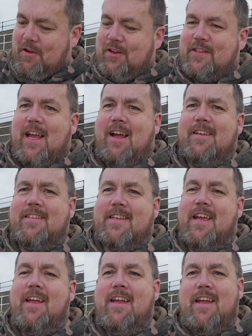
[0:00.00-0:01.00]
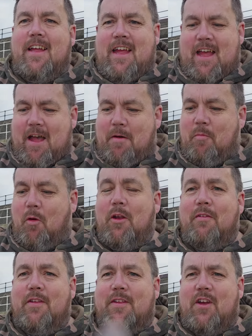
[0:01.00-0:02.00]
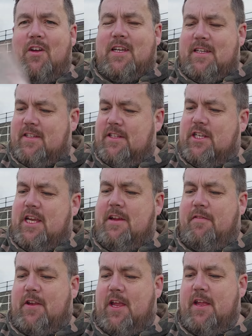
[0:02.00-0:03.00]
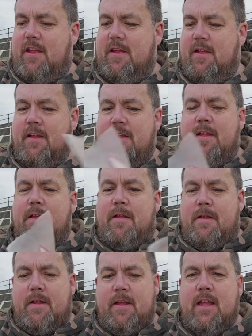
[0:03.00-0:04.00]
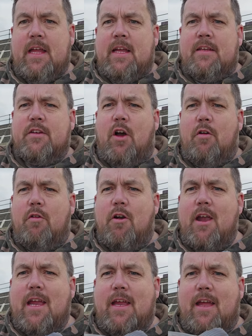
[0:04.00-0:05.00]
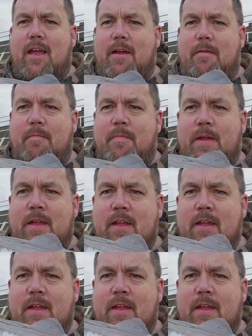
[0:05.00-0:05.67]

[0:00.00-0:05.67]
first cast and one of the targets achieved. It's all right. Um,